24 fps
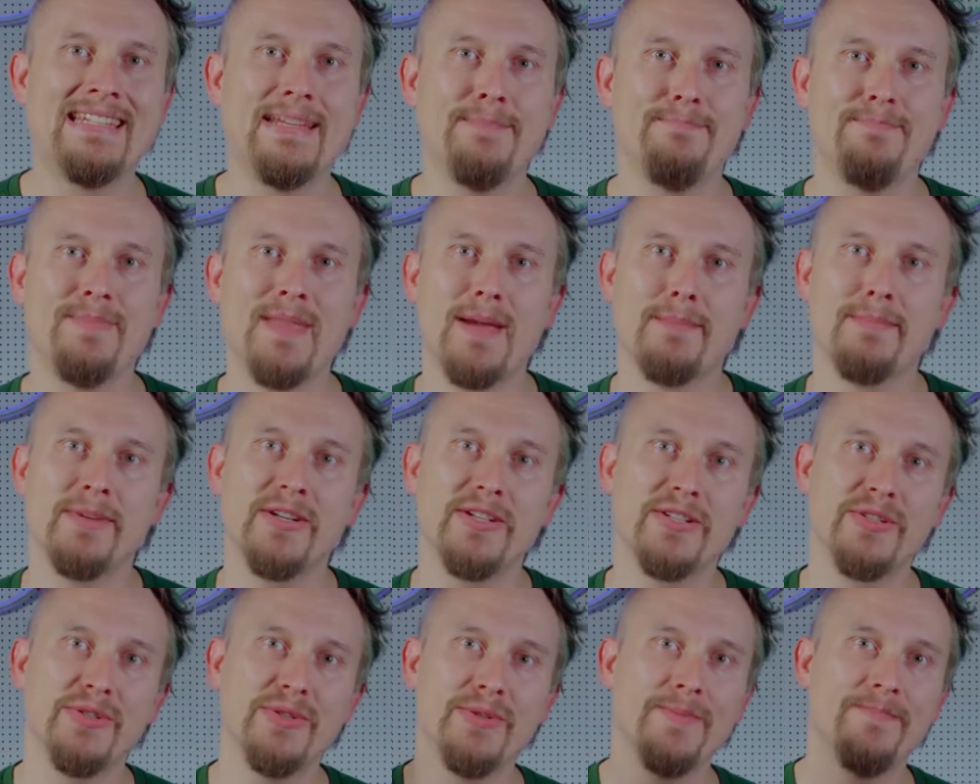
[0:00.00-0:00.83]
Tip number
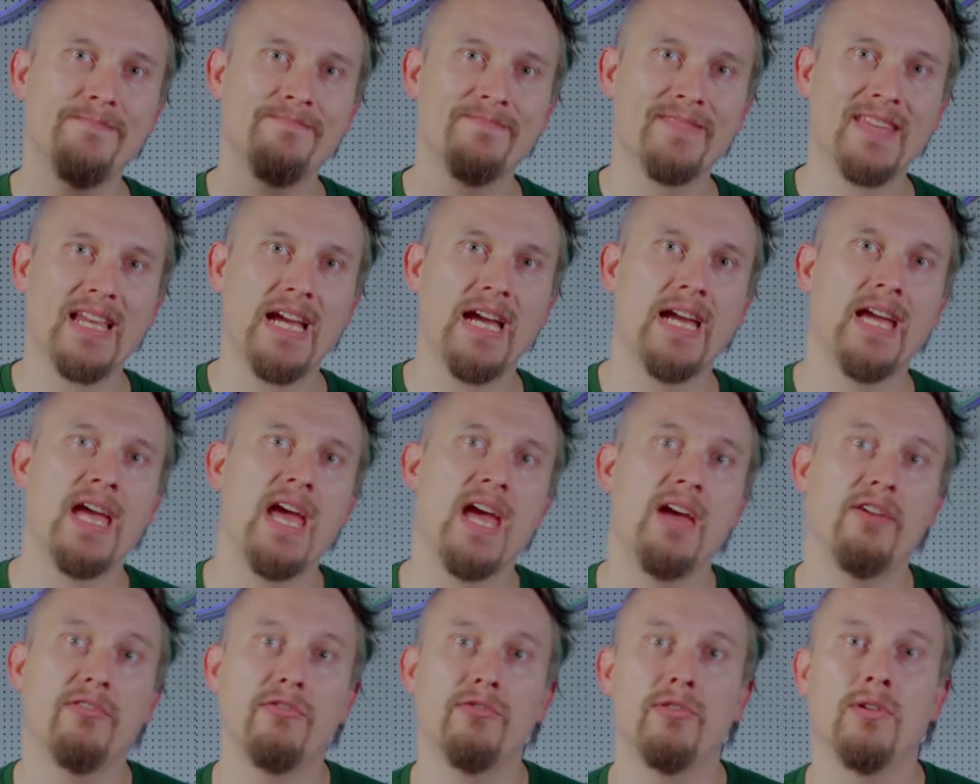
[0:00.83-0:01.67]
2 I
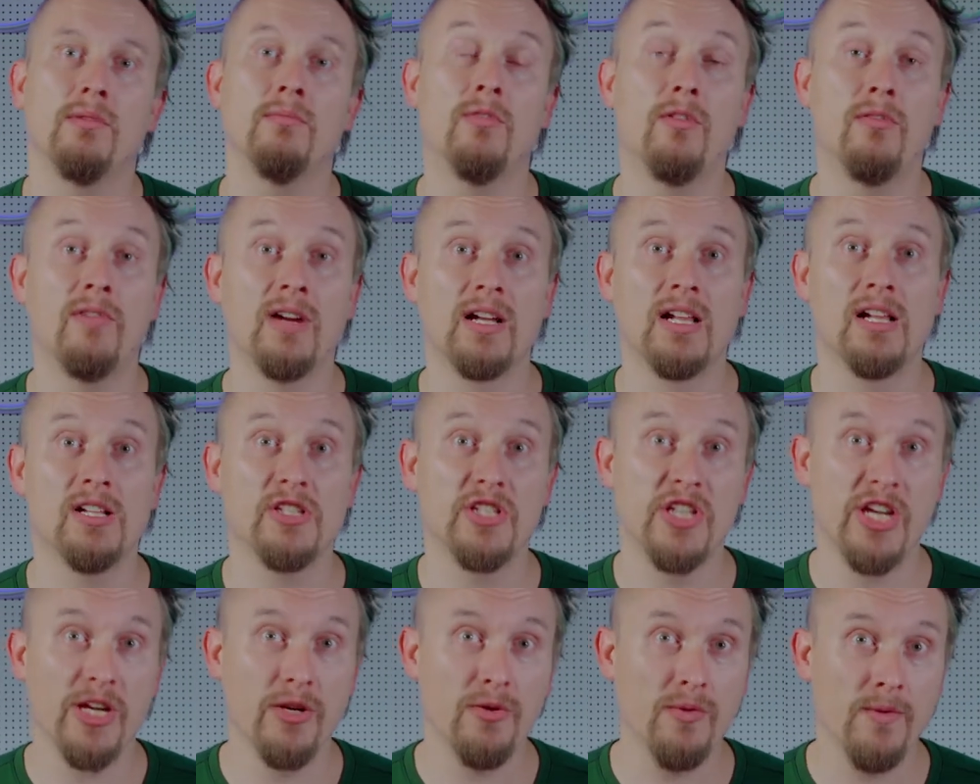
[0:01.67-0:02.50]
have from Vova
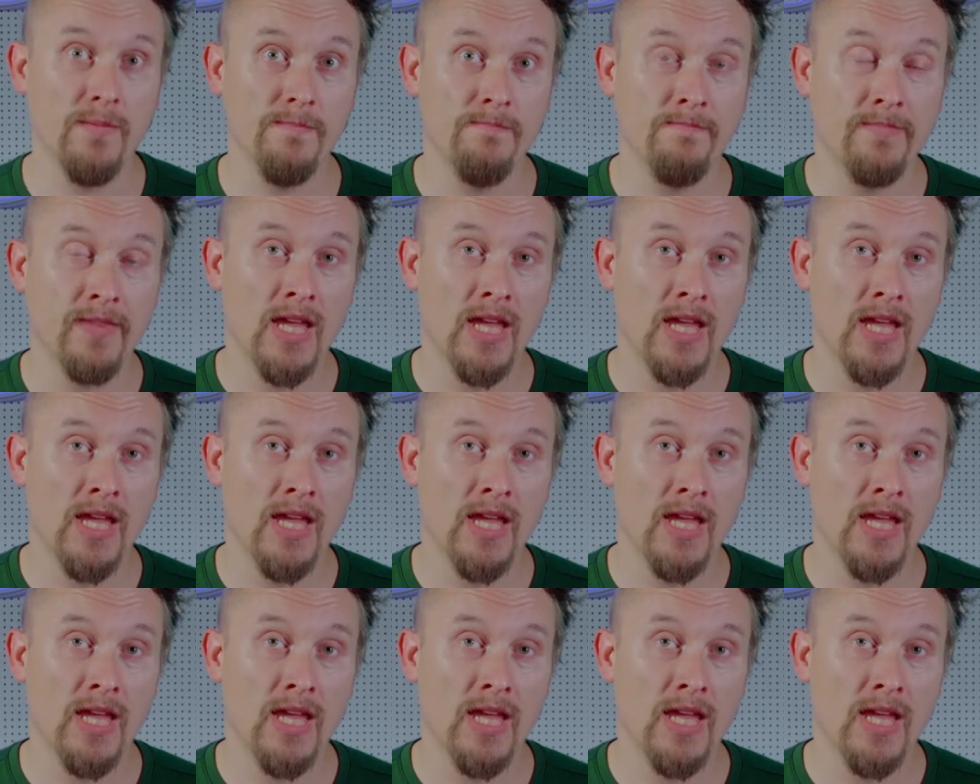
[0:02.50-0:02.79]
Galchenko.